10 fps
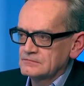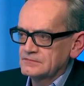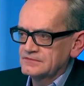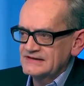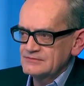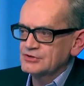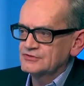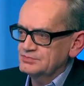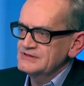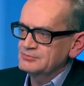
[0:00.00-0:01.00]
think about
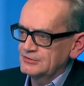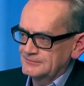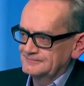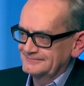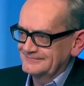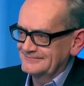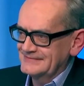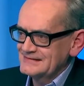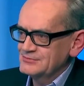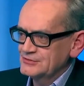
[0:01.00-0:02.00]
the people.
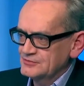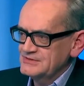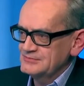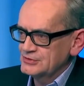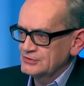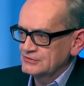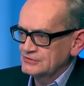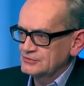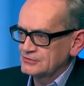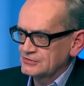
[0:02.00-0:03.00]
Think about the people
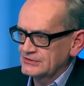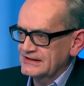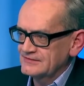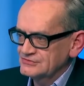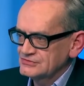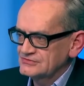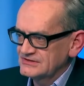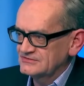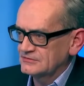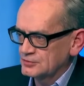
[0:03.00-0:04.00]
who are going to have new
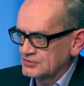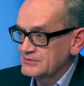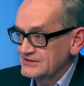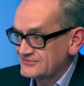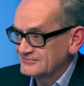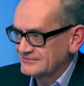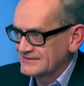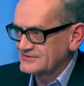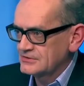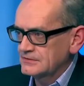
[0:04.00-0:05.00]
digital workmates,
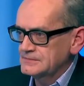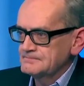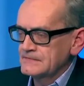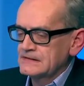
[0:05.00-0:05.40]
let's call them.